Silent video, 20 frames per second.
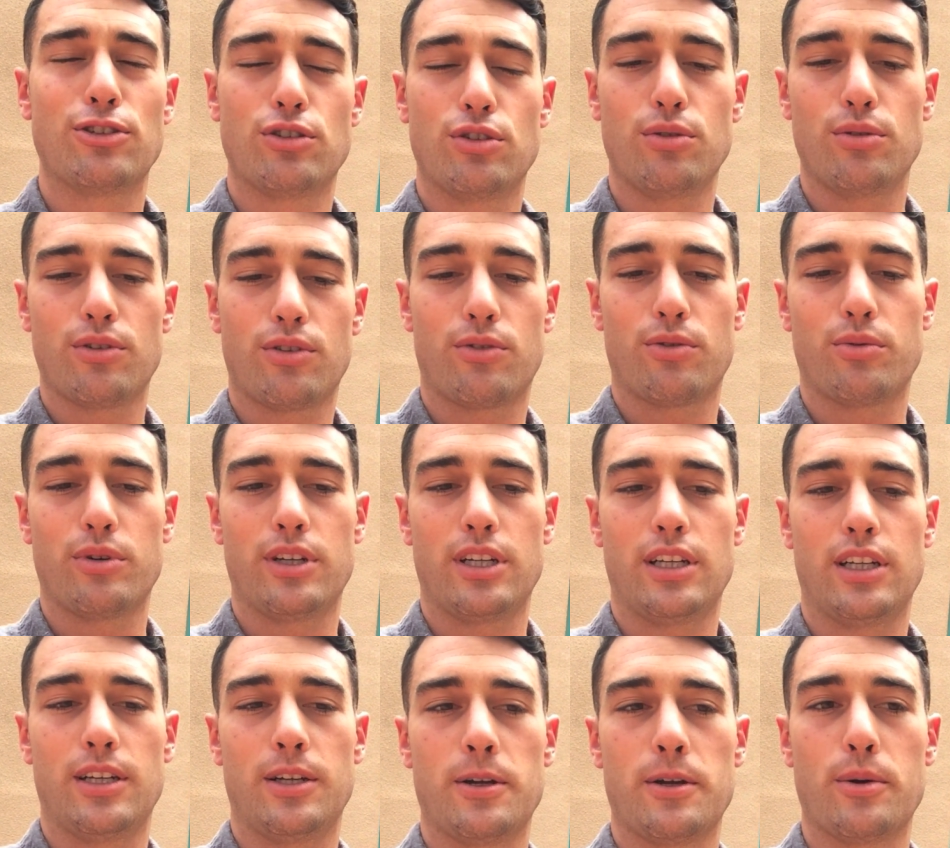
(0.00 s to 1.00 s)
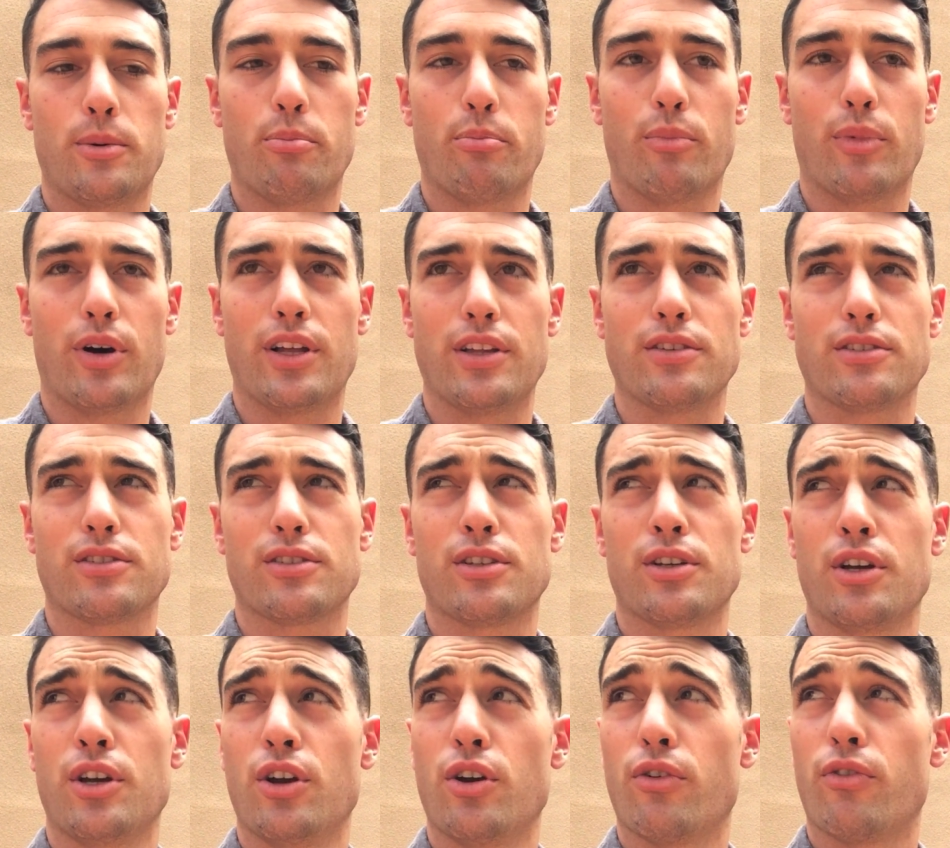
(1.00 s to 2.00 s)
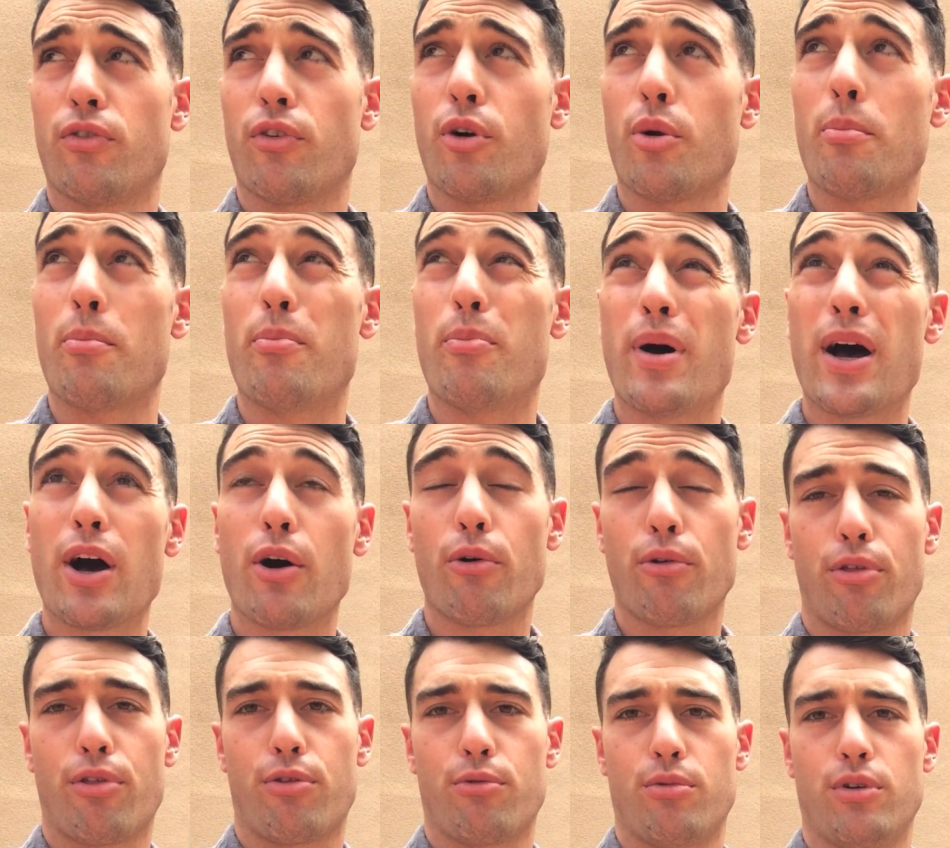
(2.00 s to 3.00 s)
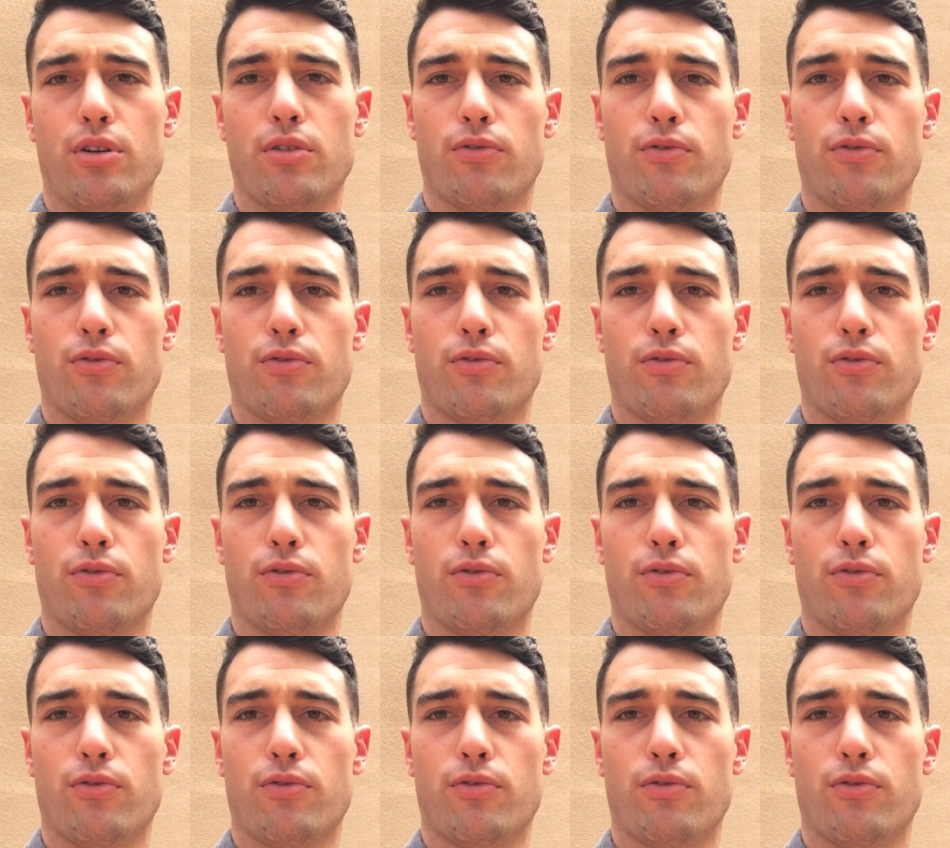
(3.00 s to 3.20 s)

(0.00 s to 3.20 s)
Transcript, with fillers: 2 to 3 months for about 3